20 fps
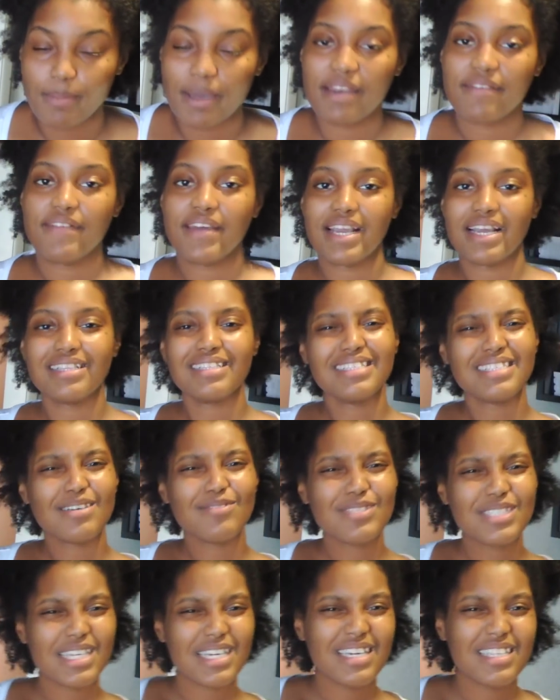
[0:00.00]
Matter of fact, I think
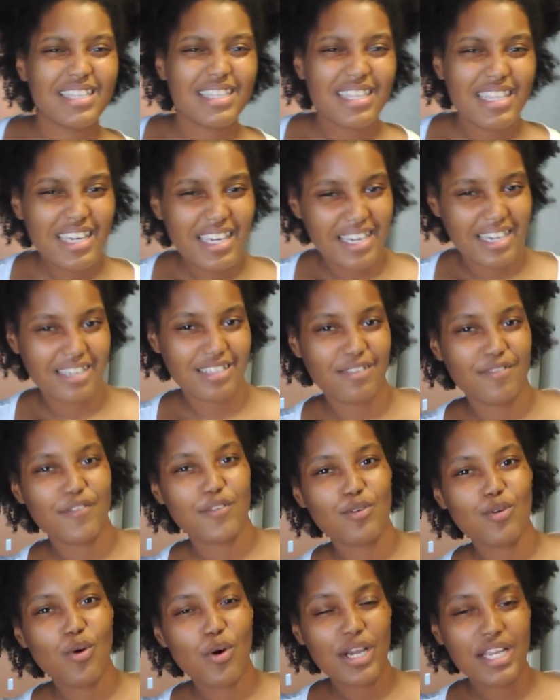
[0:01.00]
that was the other thing. The
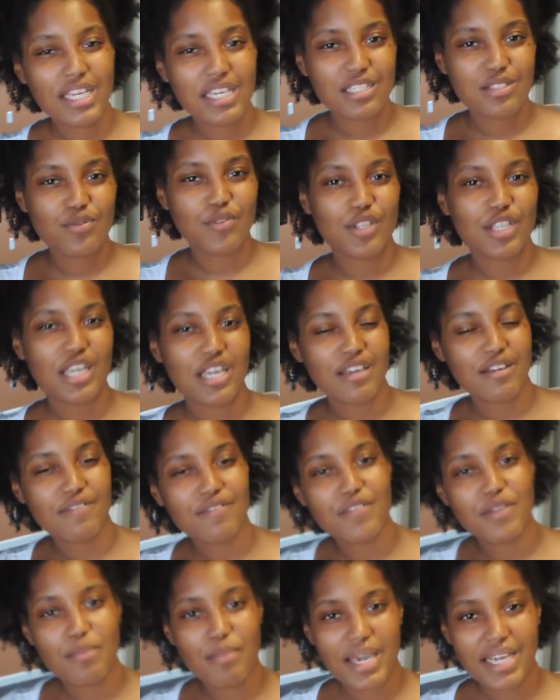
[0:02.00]
fucoidan is for the
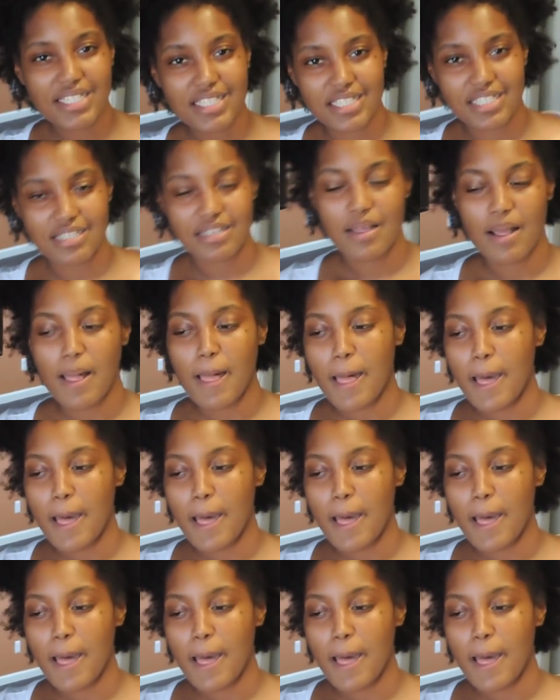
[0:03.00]
inflammation.